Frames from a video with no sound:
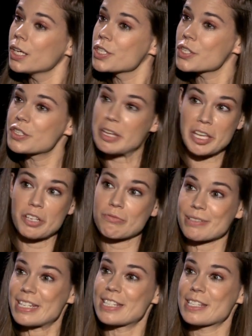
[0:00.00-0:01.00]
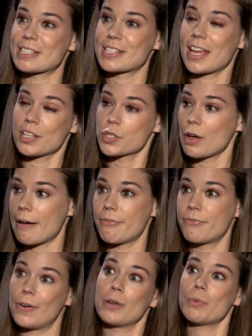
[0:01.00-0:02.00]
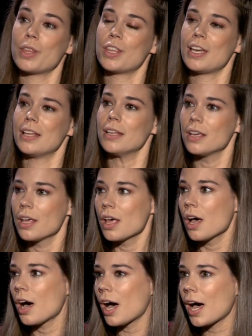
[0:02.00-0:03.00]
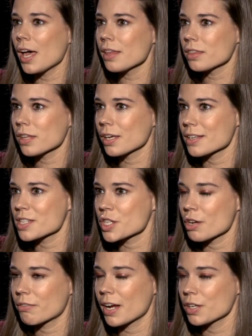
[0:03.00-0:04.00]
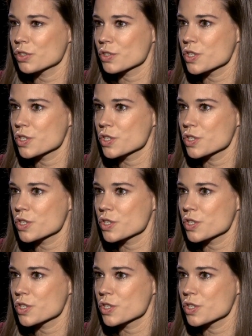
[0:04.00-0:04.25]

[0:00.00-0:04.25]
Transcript: to take risks and to have fun with it. I think as a director,